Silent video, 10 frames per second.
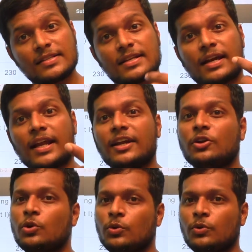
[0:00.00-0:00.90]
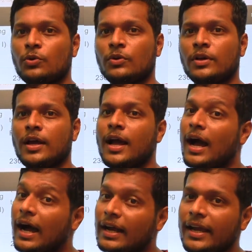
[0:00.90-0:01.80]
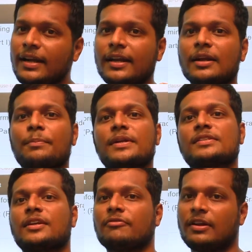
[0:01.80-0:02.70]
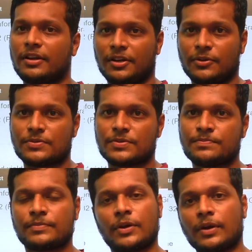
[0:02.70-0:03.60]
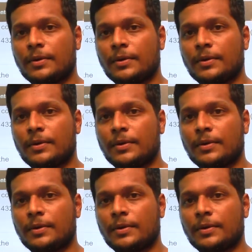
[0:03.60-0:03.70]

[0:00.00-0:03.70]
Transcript: grade 2, again 10% will reduce, okay.